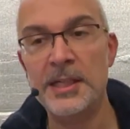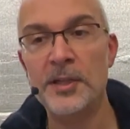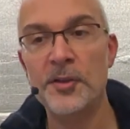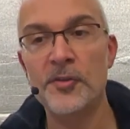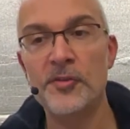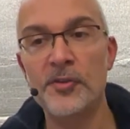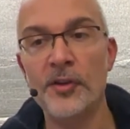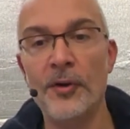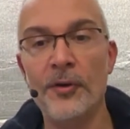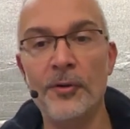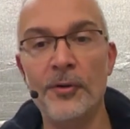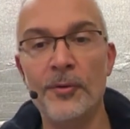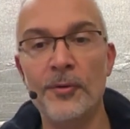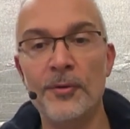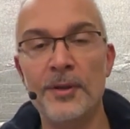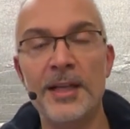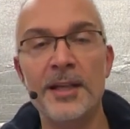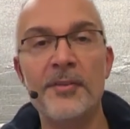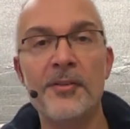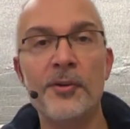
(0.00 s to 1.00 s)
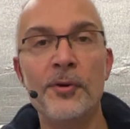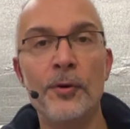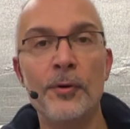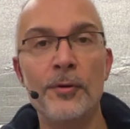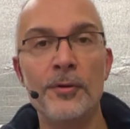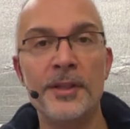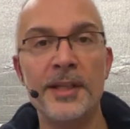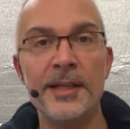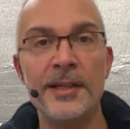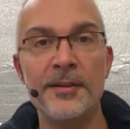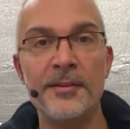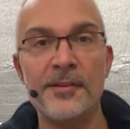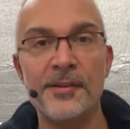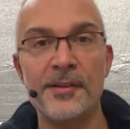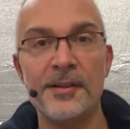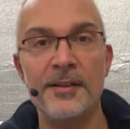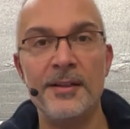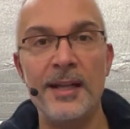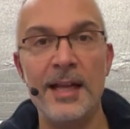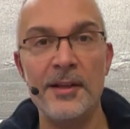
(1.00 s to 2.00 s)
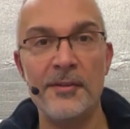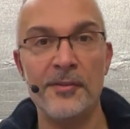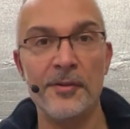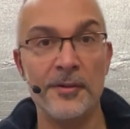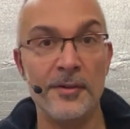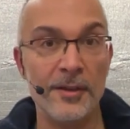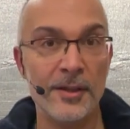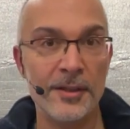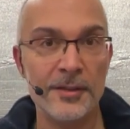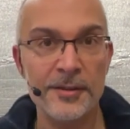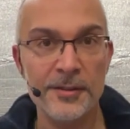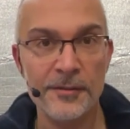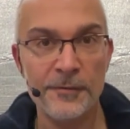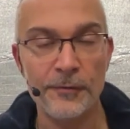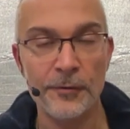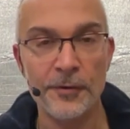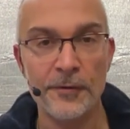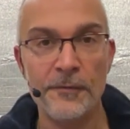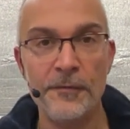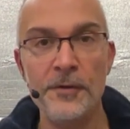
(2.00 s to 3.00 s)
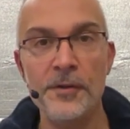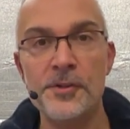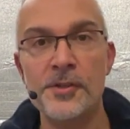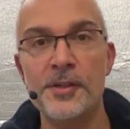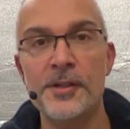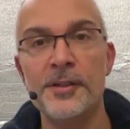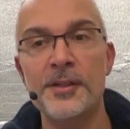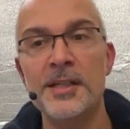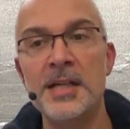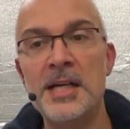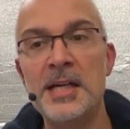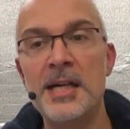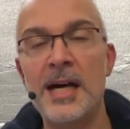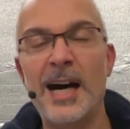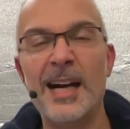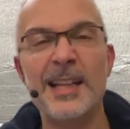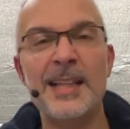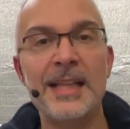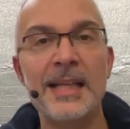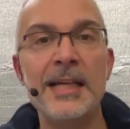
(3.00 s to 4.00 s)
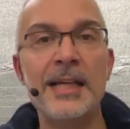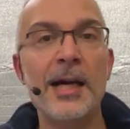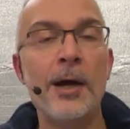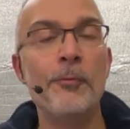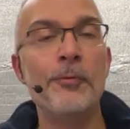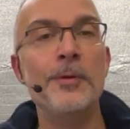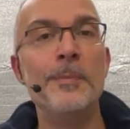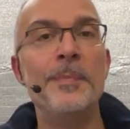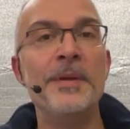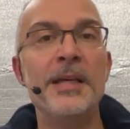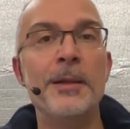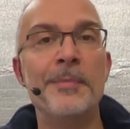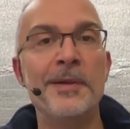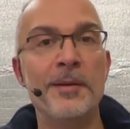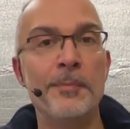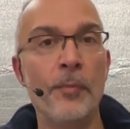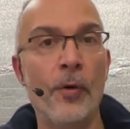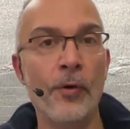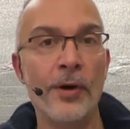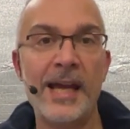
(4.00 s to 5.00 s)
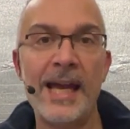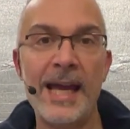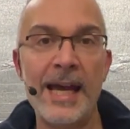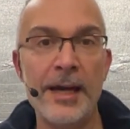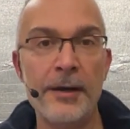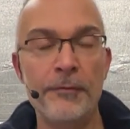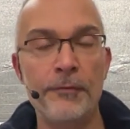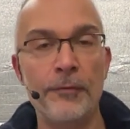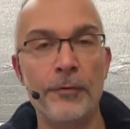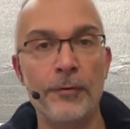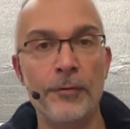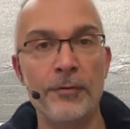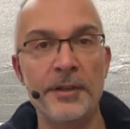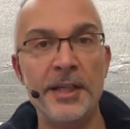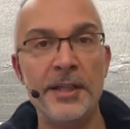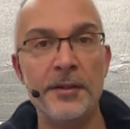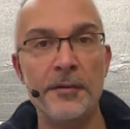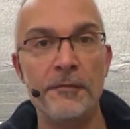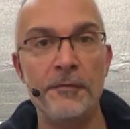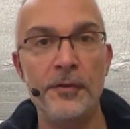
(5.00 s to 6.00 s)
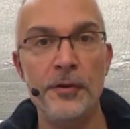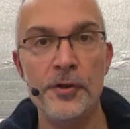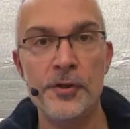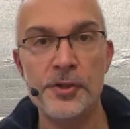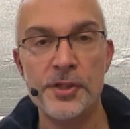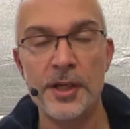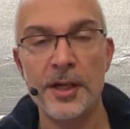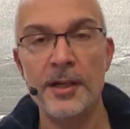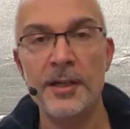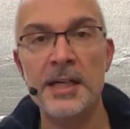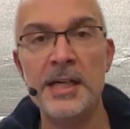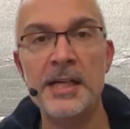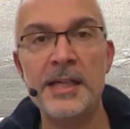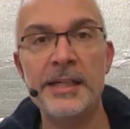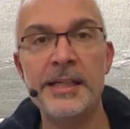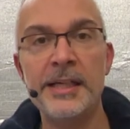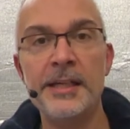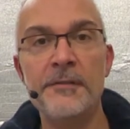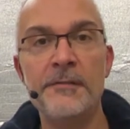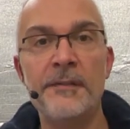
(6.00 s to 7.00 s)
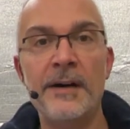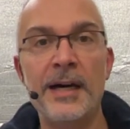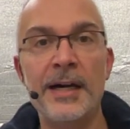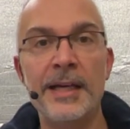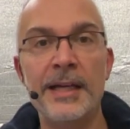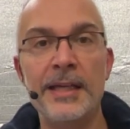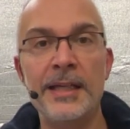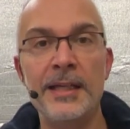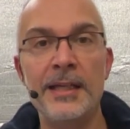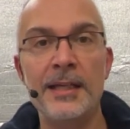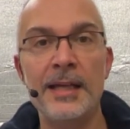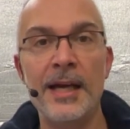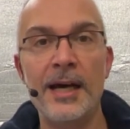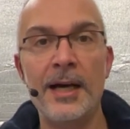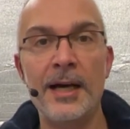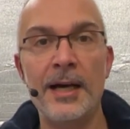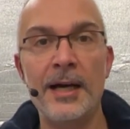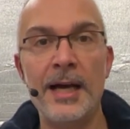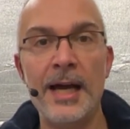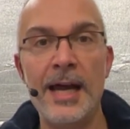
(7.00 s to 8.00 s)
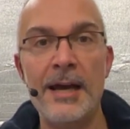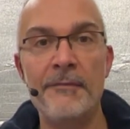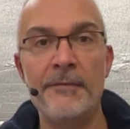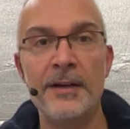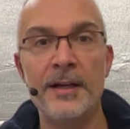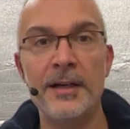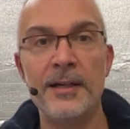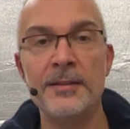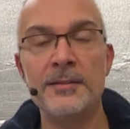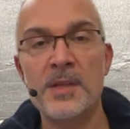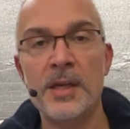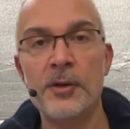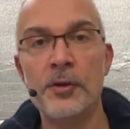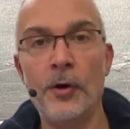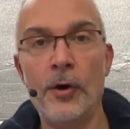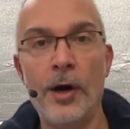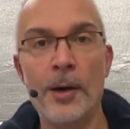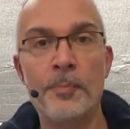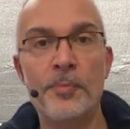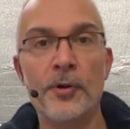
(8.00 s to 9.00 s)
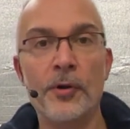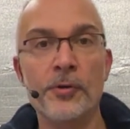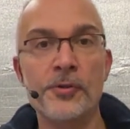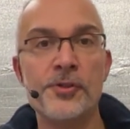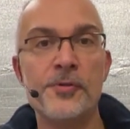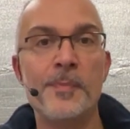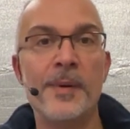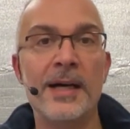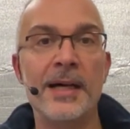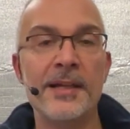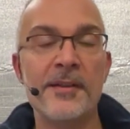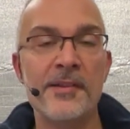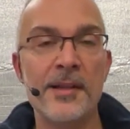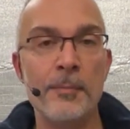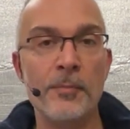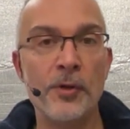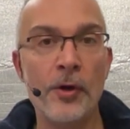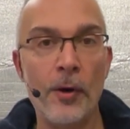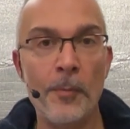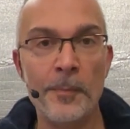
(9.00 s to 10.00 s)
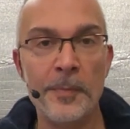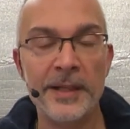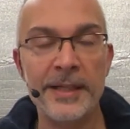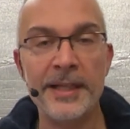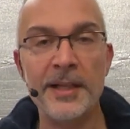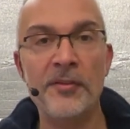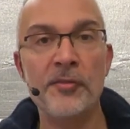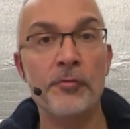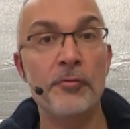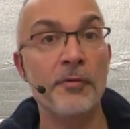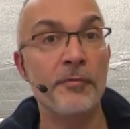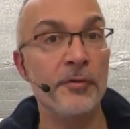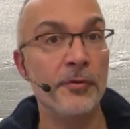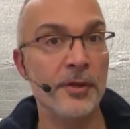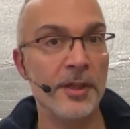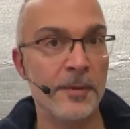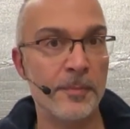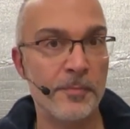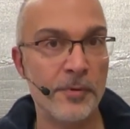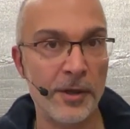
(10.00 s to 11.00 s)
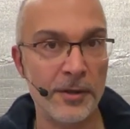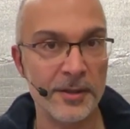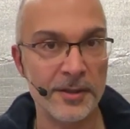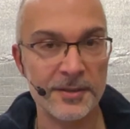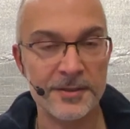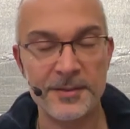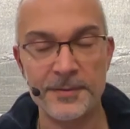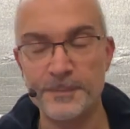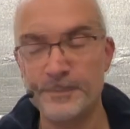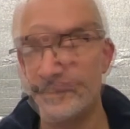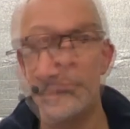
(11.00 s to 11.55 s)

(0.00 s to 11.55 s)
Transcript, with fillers: So let's call this lesson learned for the future. I think I will be a bit more careful in the future if I uh, ever got approached by some companies to review their products.